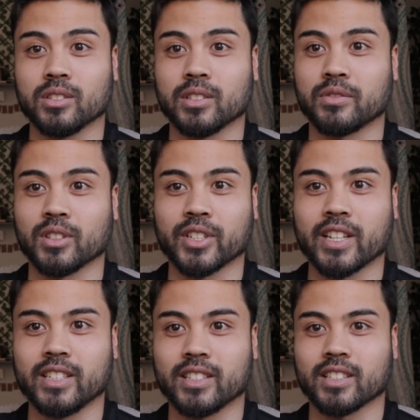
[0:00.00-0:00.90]
If you learned
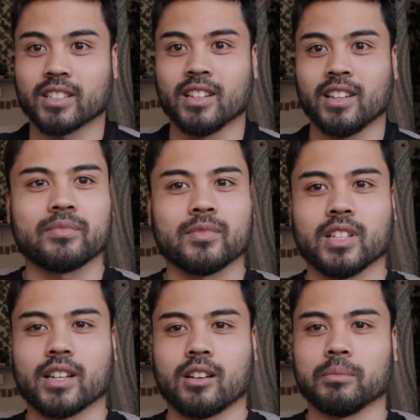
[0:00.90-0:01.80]
anything,
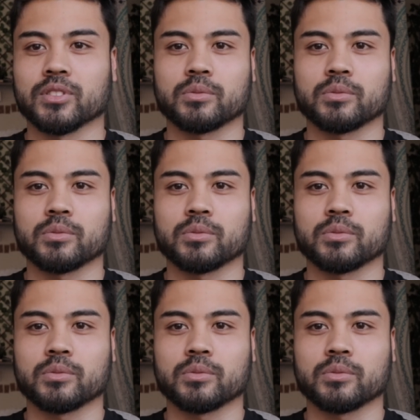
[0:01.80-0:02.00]
like, comment,